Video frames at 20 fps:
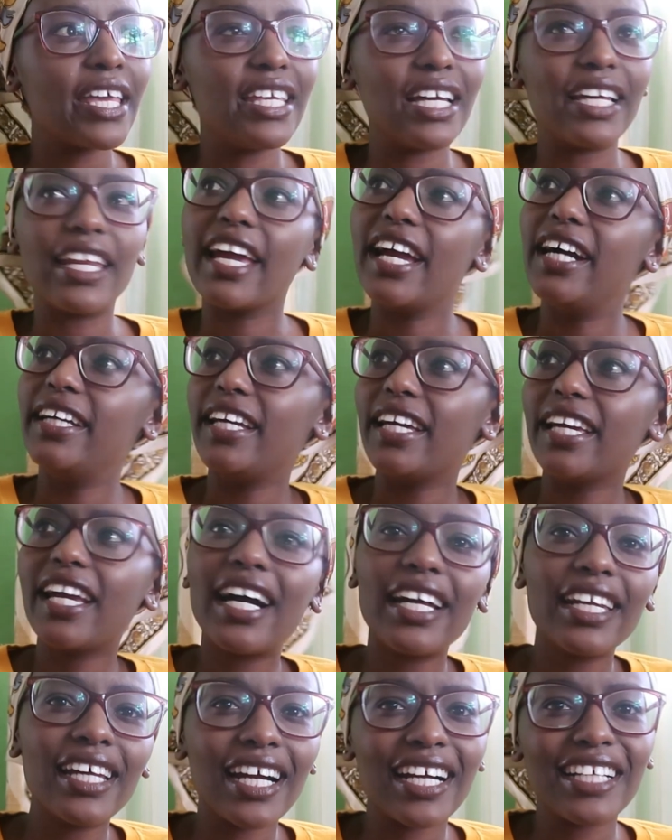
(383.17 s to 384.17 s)
yada yada
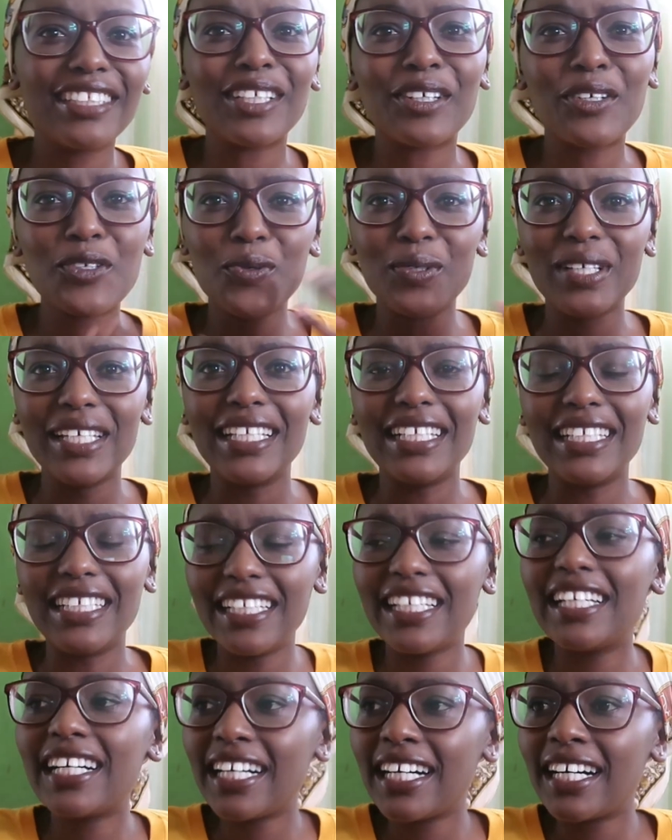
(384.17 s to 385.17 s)
yada, kanza
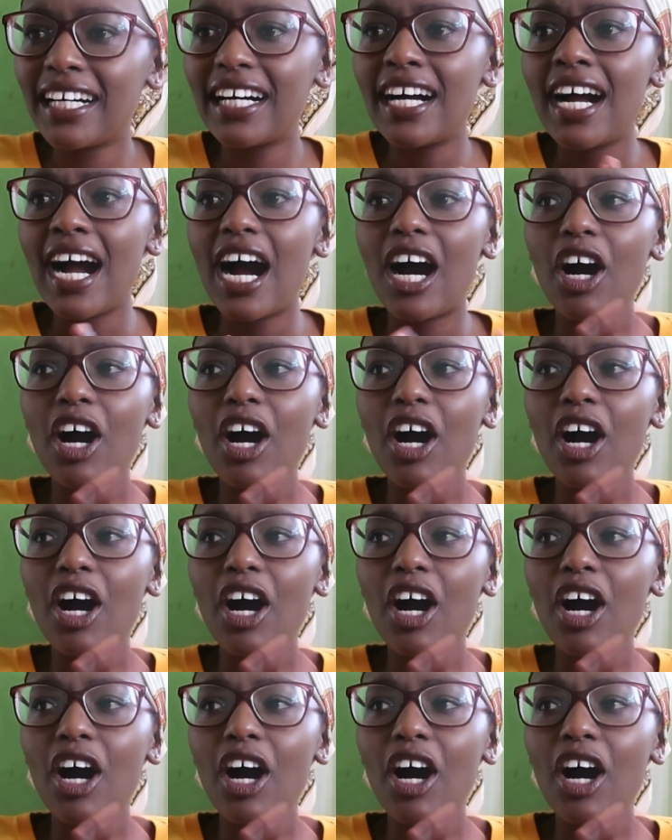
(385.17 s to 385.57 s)
kutuingililia,